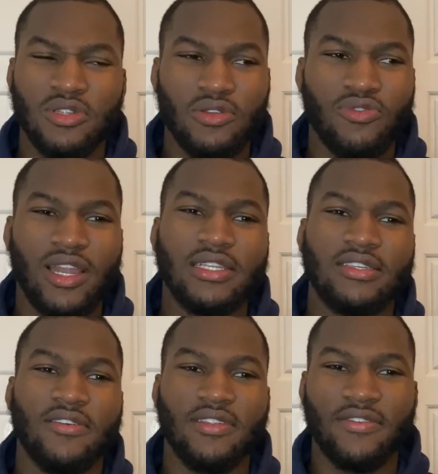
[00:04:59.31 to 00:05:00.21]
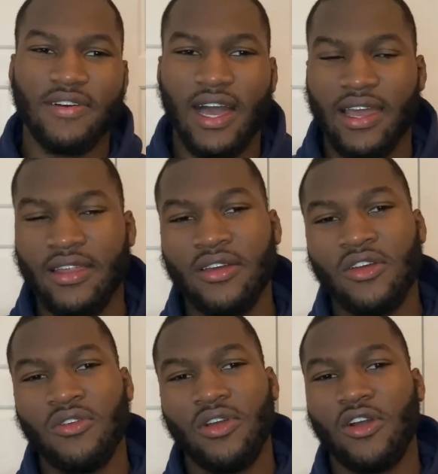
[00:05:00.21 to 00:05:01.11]
relatively fine
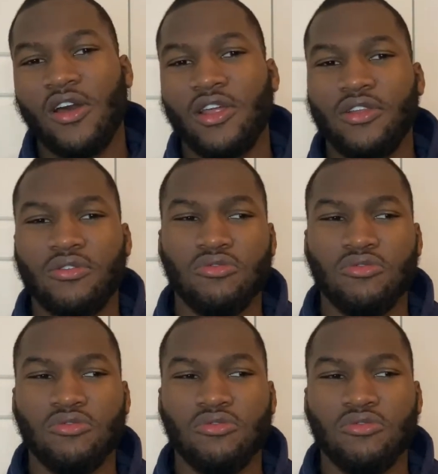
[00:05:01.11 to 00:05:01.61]
regarding